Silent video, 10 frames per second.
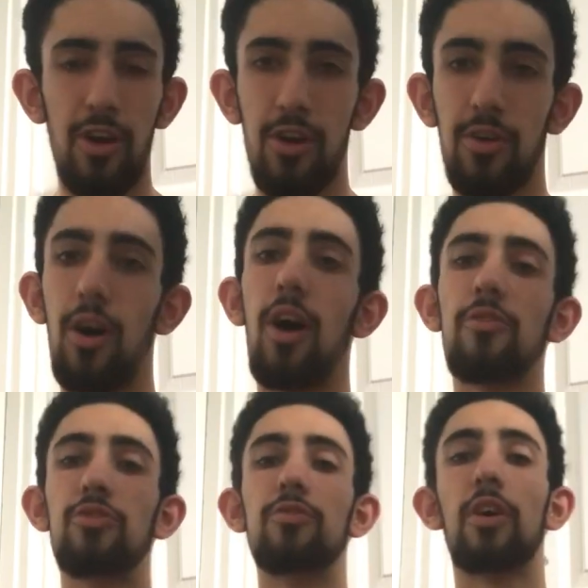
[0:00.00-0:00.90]
So
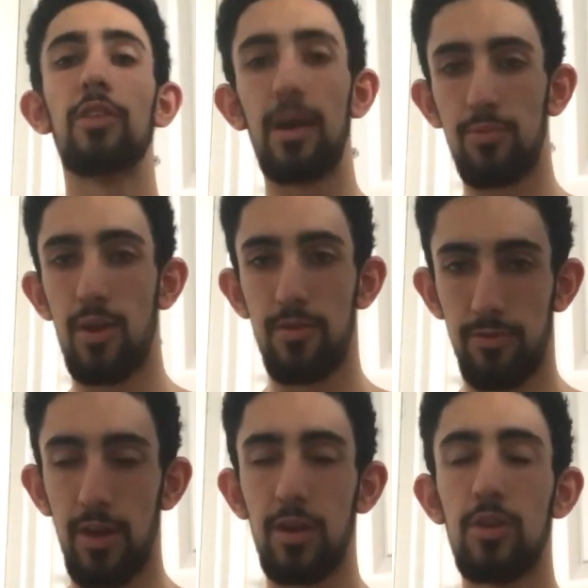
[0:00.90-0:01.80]
after you've done that
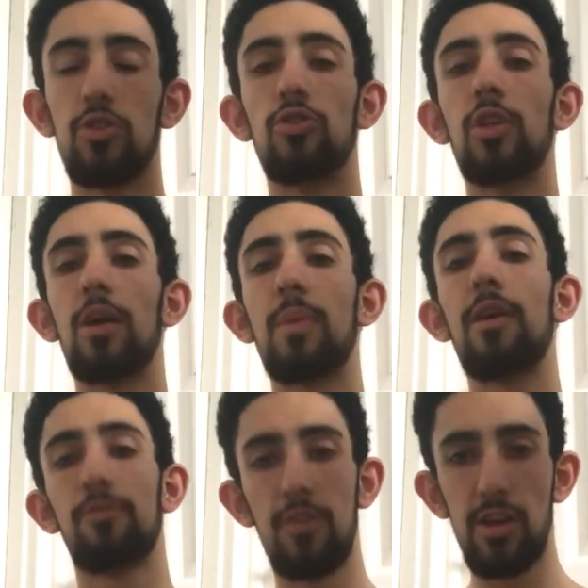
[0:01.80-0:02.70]
breath thing, you do that
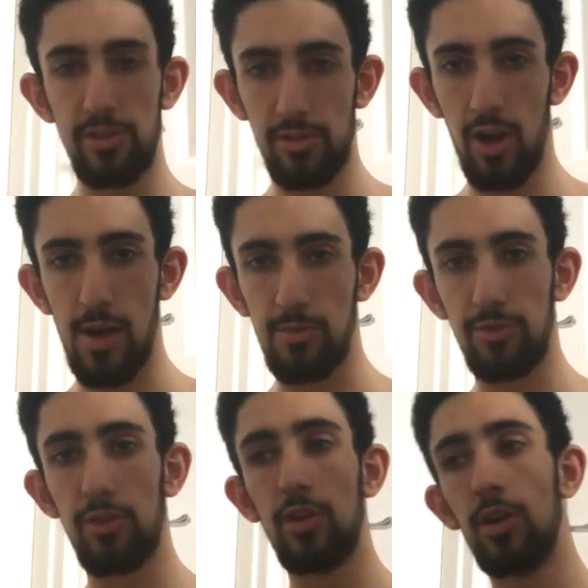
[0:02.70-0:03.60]
about 30
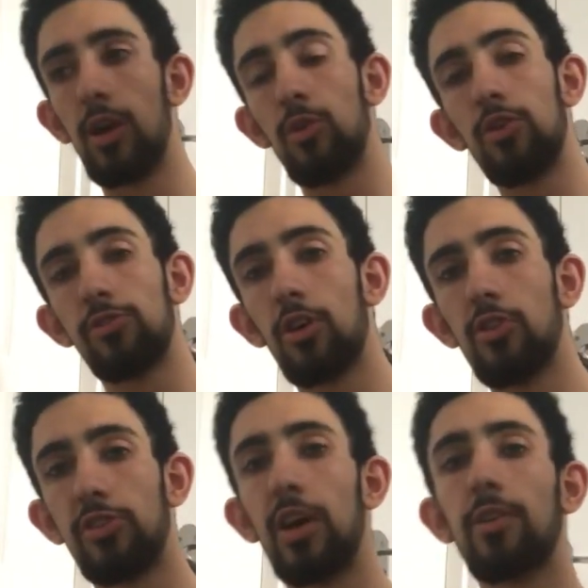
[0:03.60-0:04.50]
times. When you're
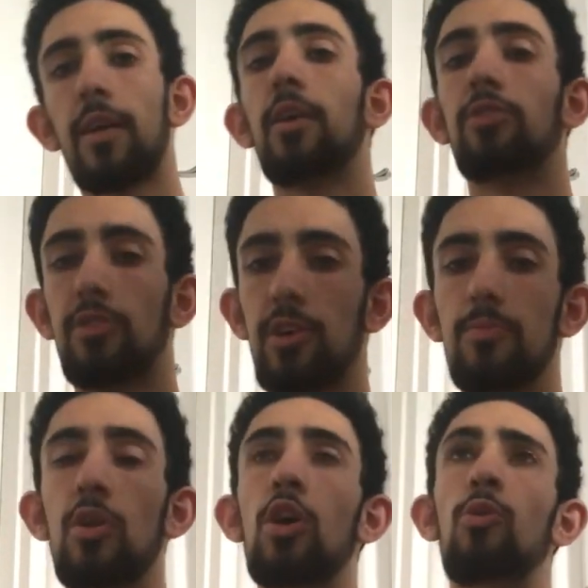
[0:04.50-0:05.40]
starting out, count
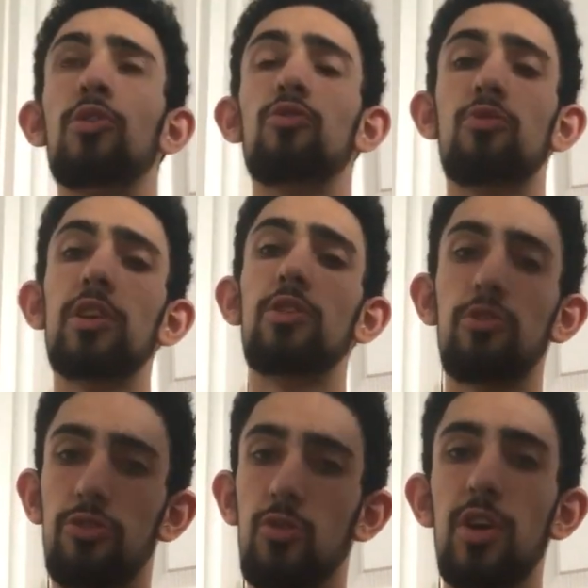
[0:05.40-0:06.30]
it. When you're really
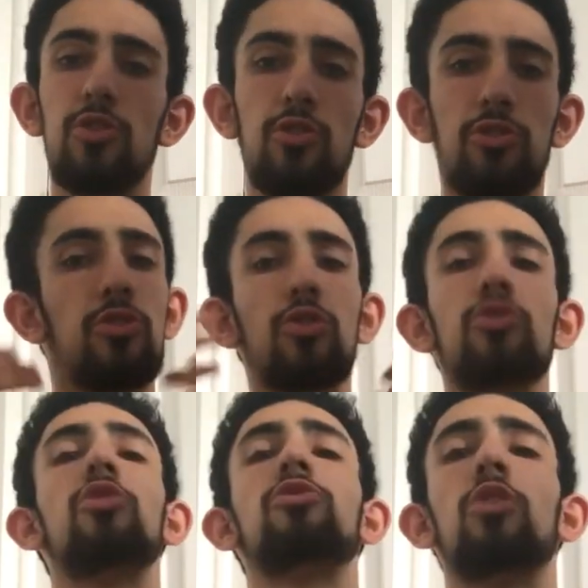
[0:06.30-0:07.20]
used to it,
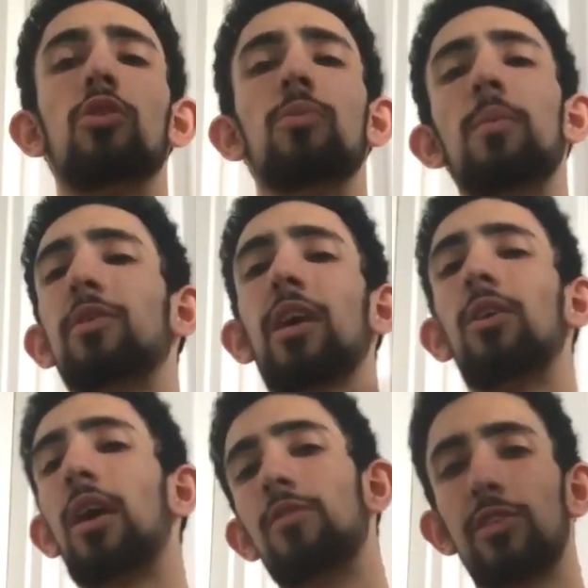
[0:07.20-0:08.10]
you'll just know. Maybe
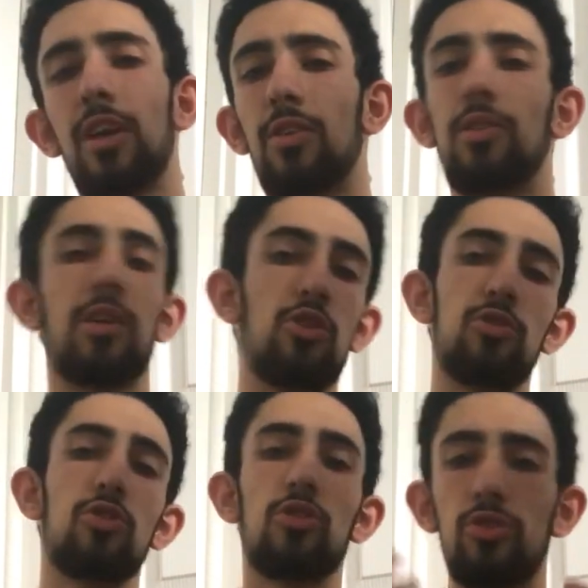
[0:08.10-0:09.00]
count like every 10.
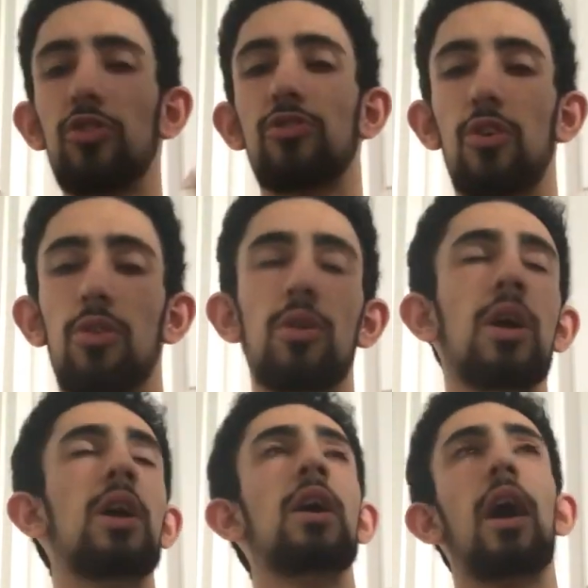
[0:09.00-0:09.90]
You just know.
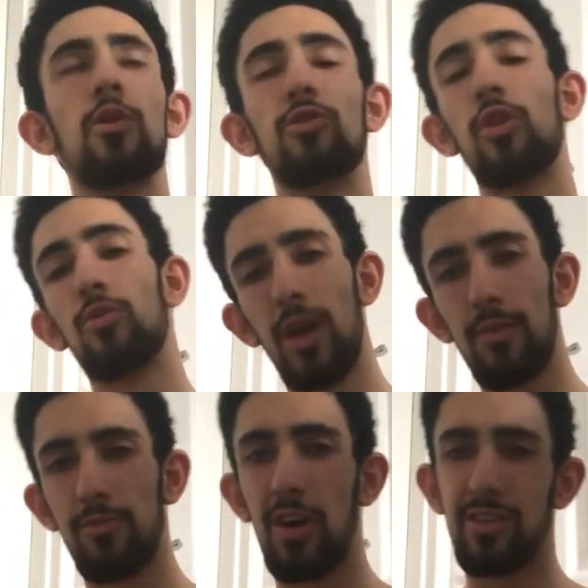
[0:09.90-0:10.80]
And you'll do it
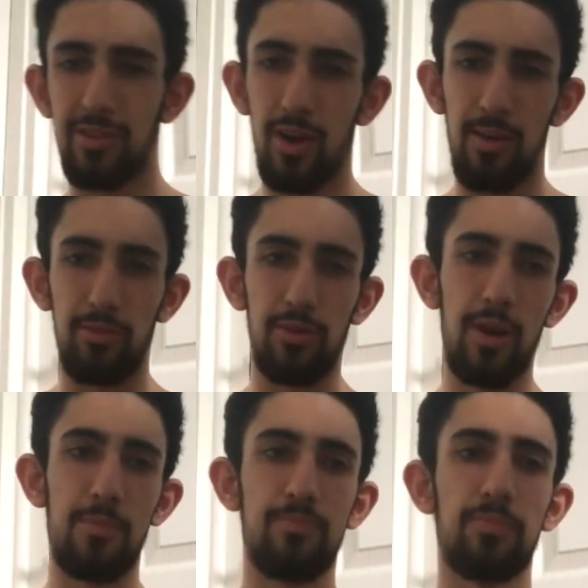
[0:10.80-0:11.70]
around 30 times,
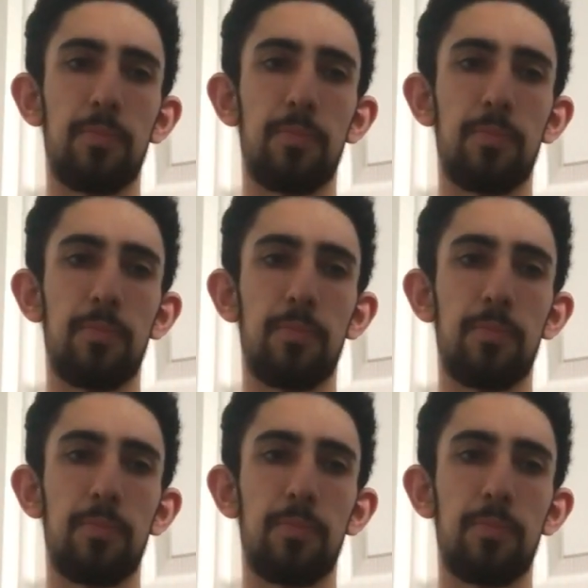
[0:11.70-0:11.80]
right?